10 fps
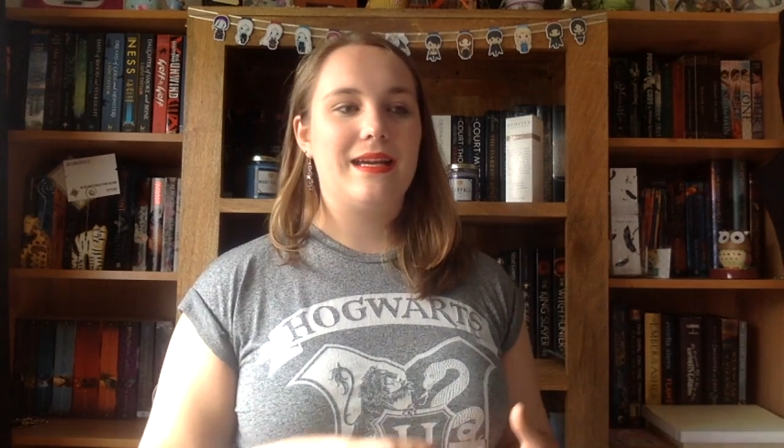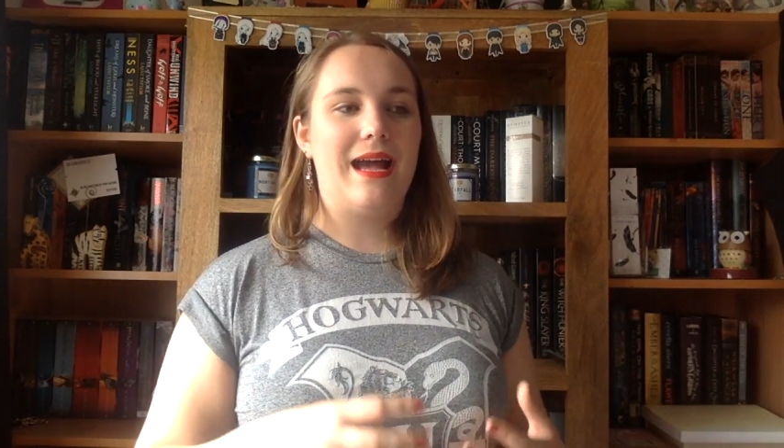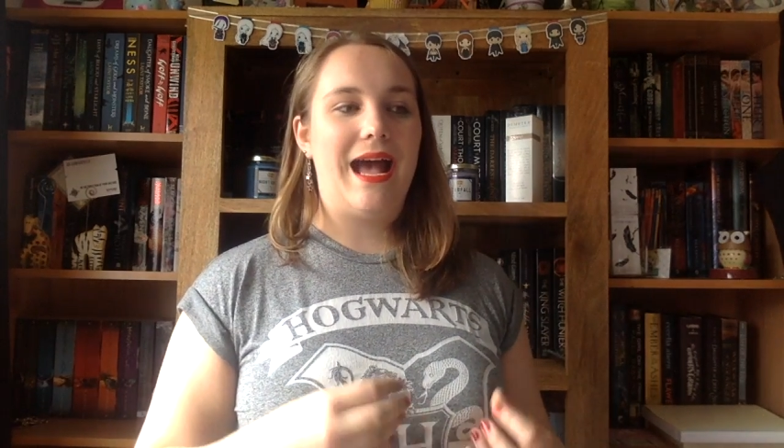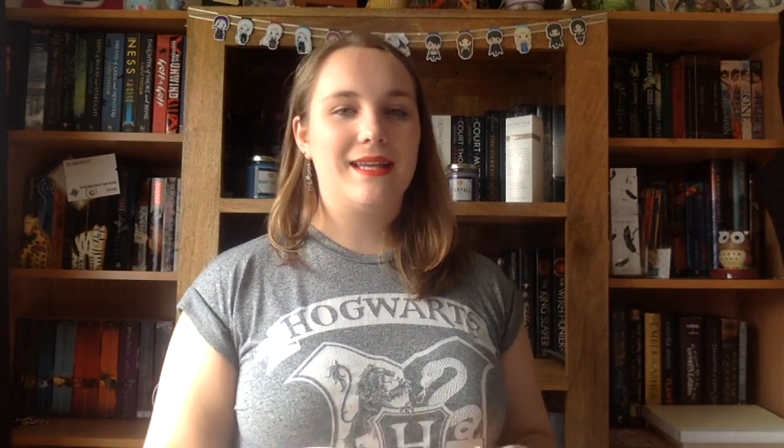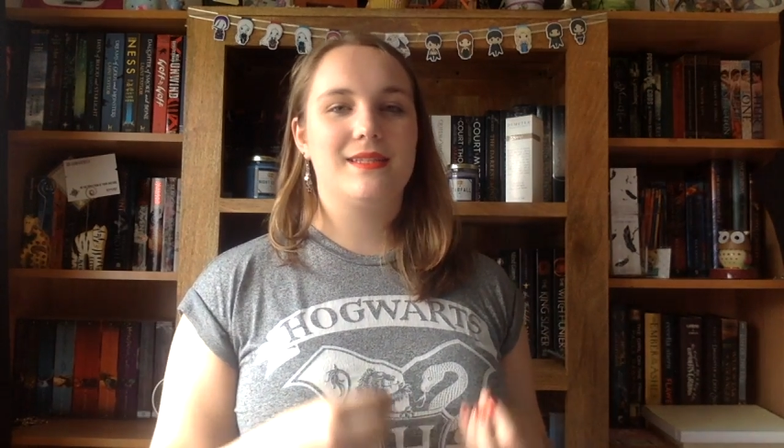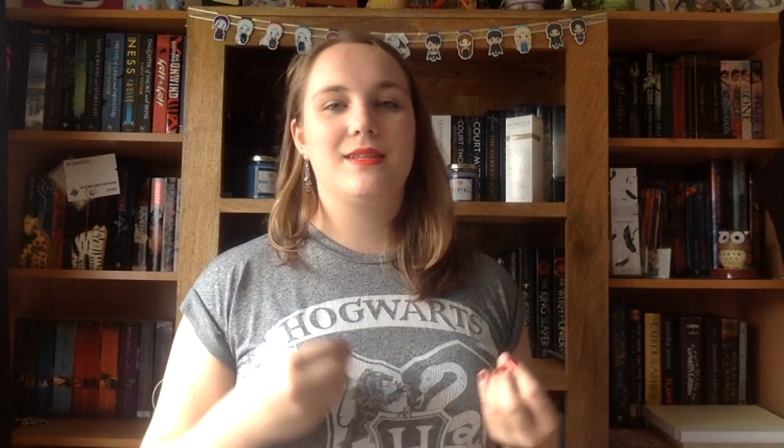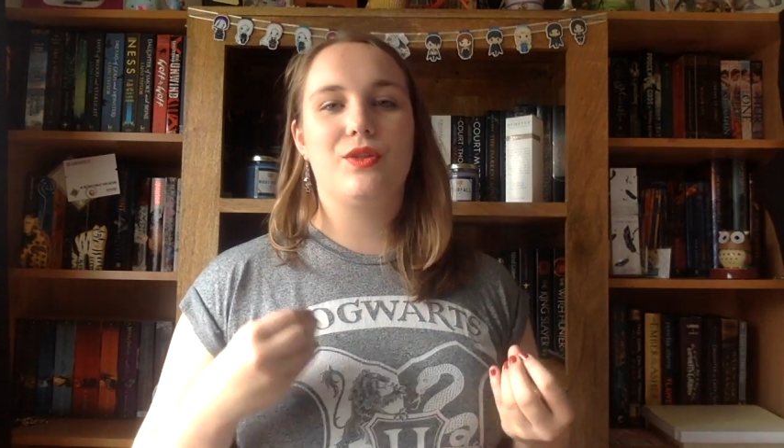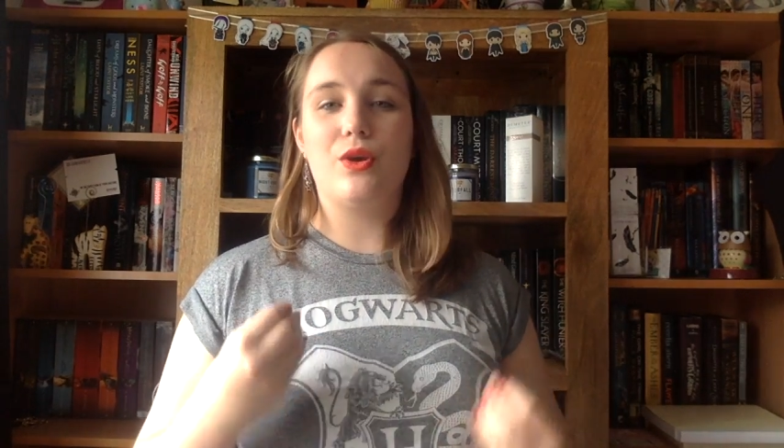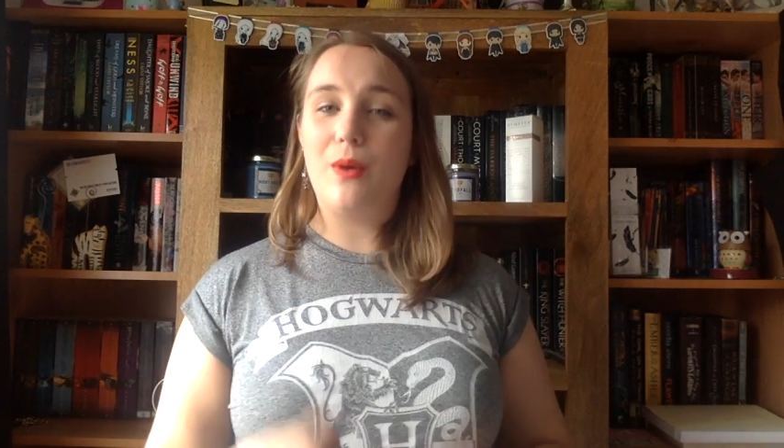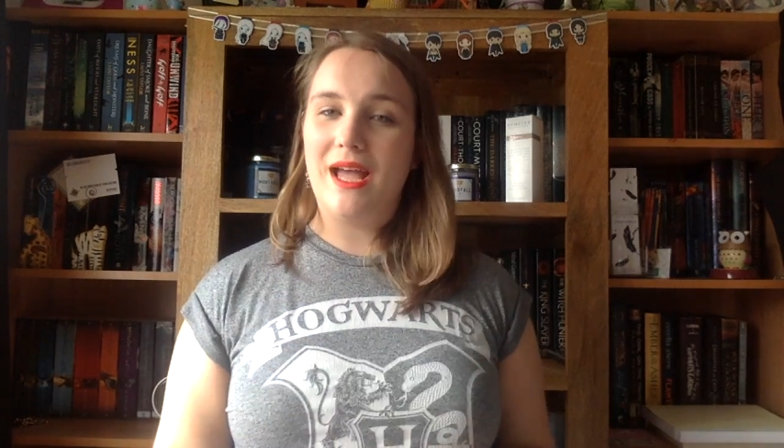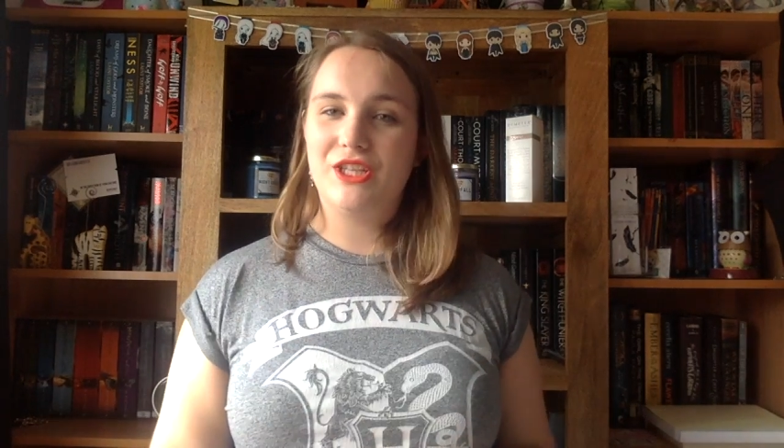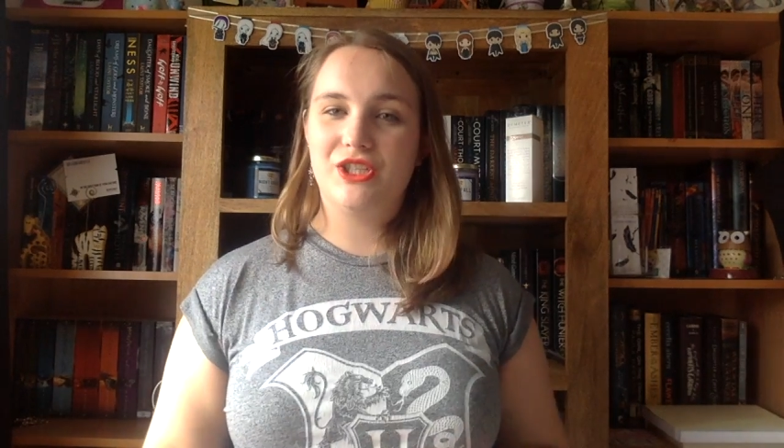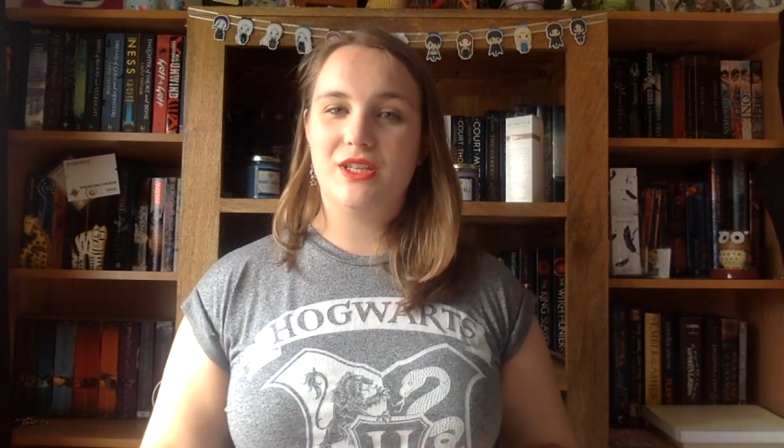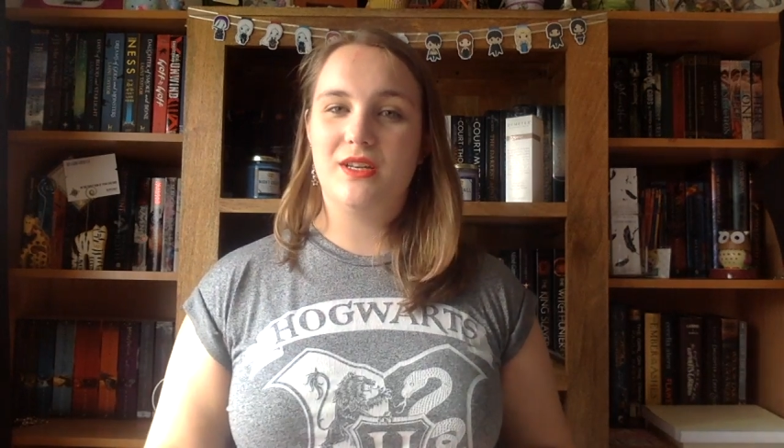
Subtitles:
ask the question.